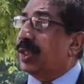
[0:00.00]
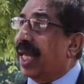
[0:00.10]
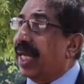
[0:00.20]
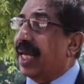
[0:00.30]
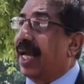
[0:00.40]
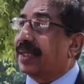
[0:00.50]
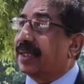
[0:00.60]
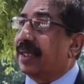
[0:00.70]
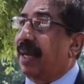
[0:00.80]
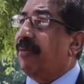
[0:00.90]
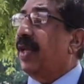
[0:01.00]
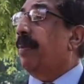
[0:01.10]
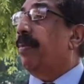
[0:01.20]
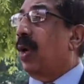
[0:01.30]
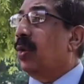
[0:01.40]
those areas, and
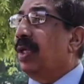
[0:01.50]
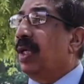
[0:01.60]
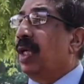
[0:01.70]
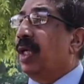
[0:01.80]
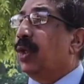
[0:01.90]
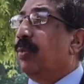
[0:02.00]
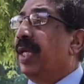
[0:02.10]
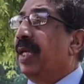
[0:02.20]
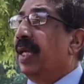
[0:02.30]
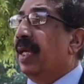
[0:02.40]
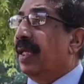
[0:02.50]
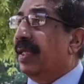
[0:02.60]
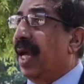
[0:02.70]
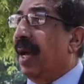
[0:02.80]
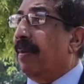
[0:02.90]
very proud to be
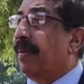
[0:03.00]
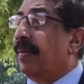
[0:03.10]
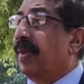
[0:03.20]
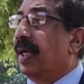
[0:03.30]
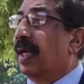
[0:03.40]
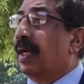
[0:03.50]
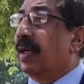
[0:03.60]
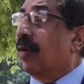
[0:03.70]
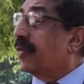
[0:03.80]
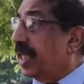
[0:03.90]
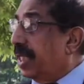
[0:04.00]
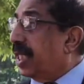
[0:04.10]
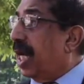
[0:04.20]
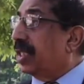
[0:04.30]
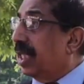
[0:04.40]
their
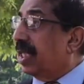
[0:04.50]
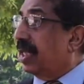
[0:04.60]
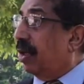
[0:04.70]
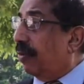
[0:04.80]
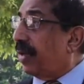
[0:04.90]
representative.